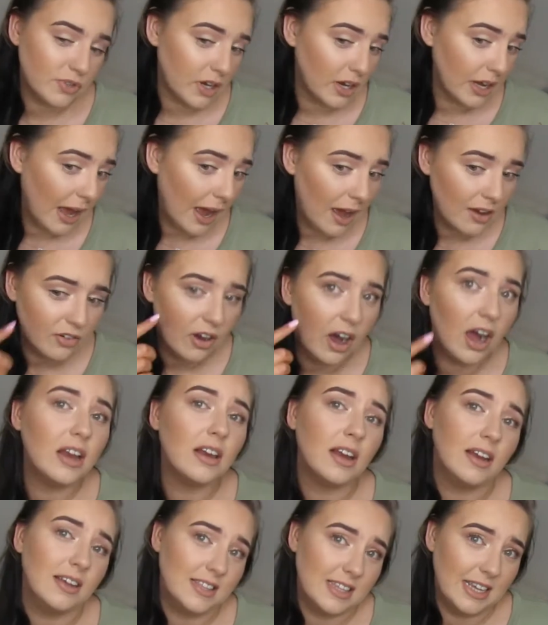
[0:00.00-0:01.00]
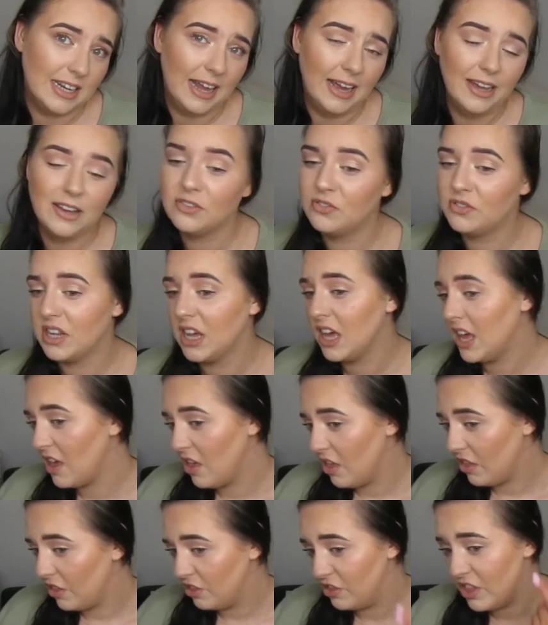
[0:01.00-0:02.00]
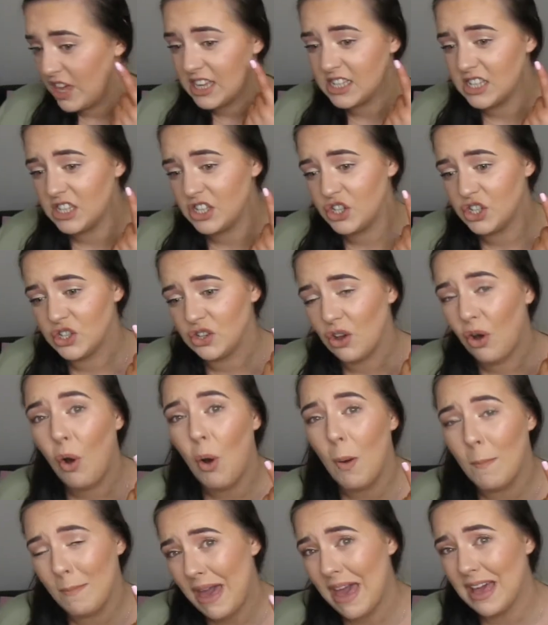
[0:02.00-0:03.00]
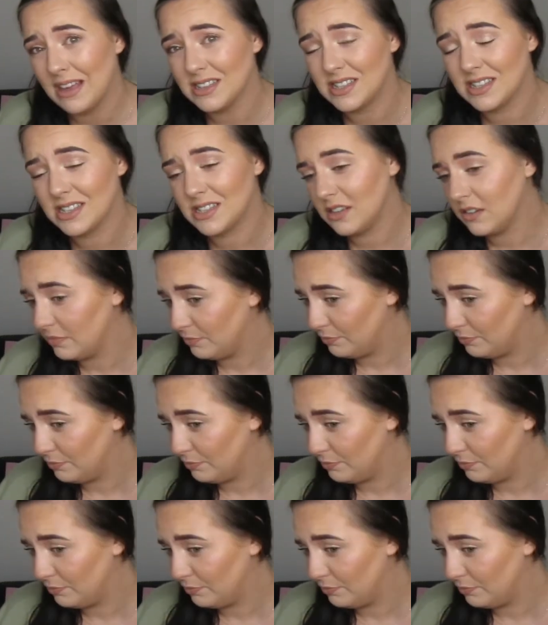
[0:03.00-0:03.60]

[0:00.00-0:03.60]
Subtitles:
I have highlighter left. This is just a hot mess.